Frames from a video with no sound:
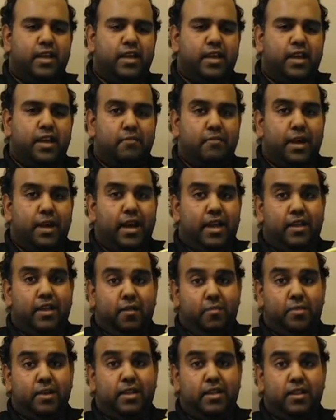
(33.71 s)
In my
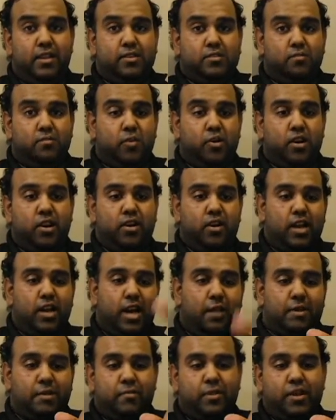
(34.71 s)
opinion, it's more
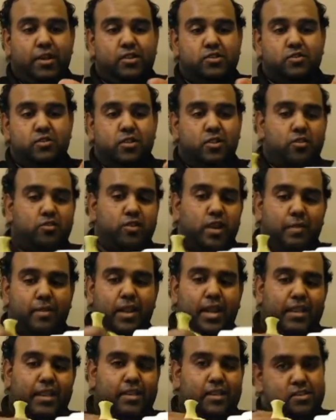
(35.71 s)
ergonomic because you can grab it
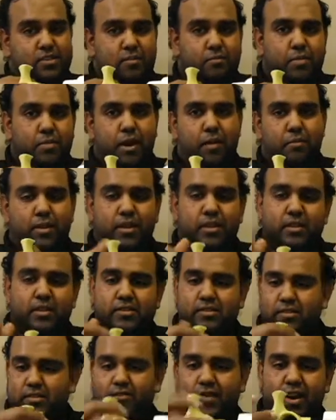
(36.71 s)
like this and pump it, and
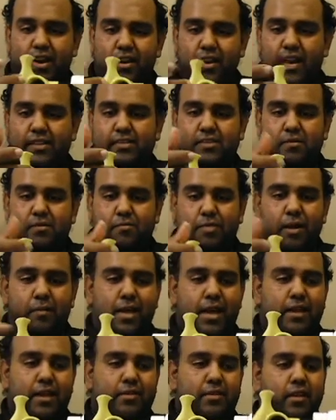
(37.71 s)
this is a very nice pump
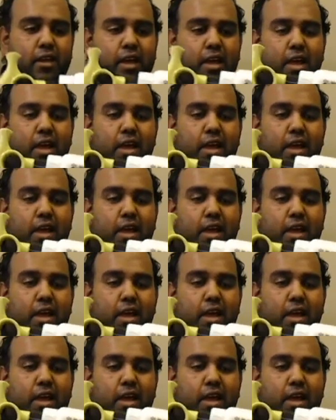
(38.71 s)
handle.